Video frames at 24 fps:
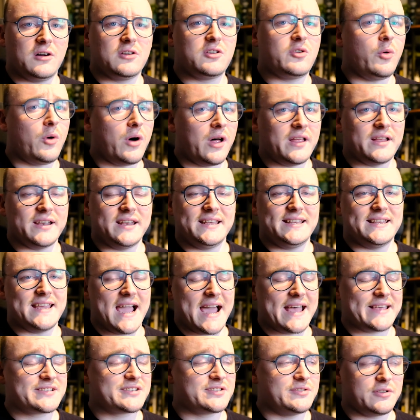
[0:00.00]
Quality
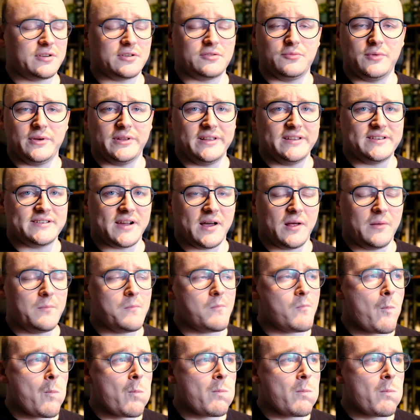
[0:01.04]
casks, you can really tell.